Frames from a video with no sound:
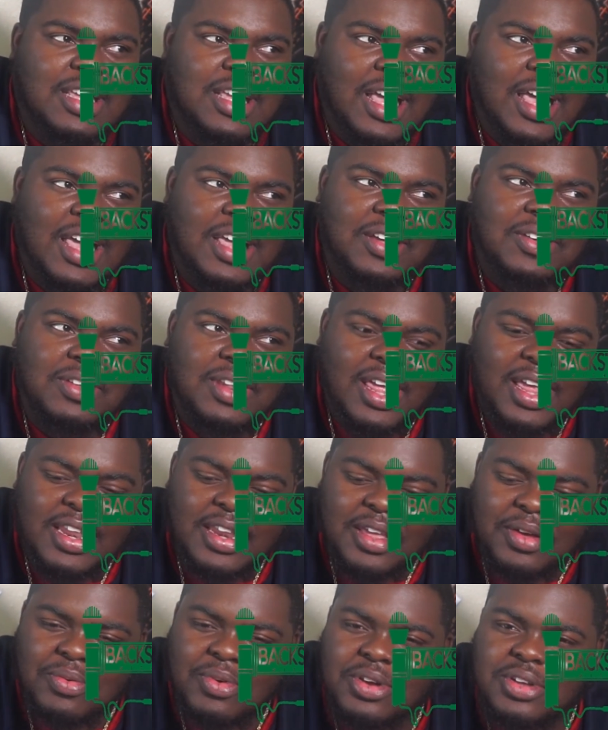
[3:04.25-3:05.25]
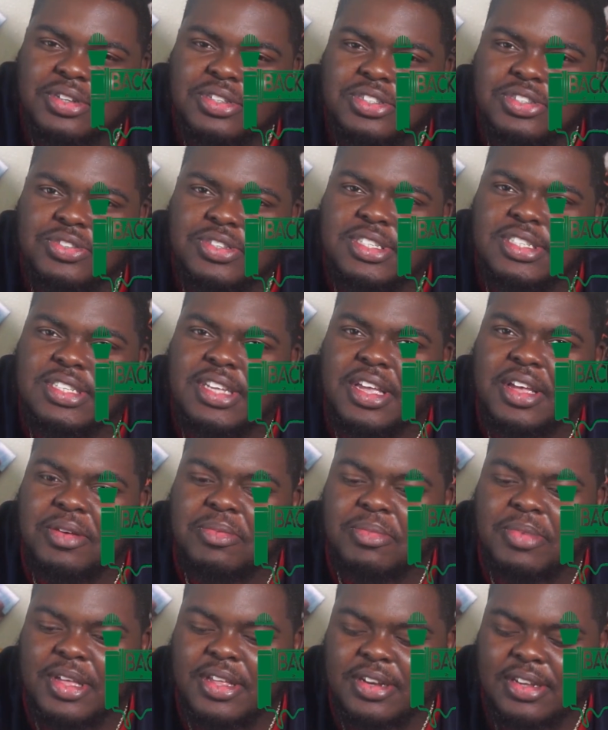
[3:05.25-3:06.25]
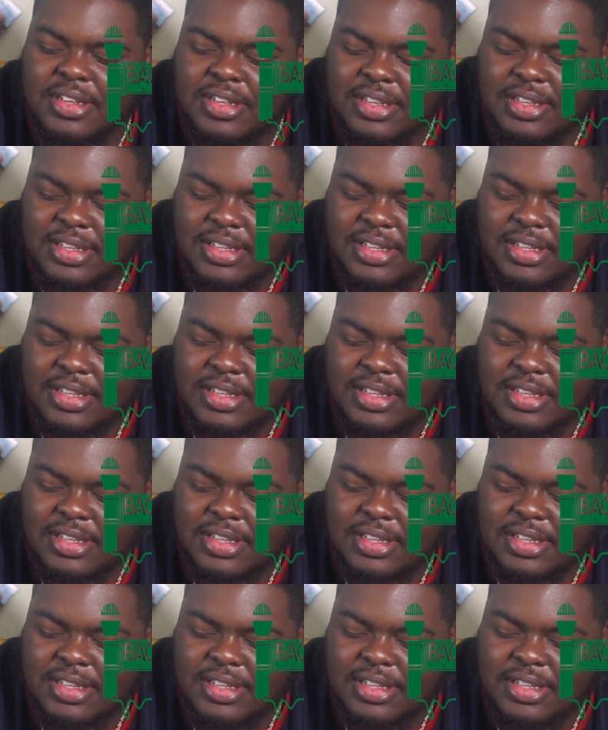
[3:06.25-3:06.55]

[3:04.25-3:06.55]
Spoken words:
I ain't gonna lie, networking the streets sound better.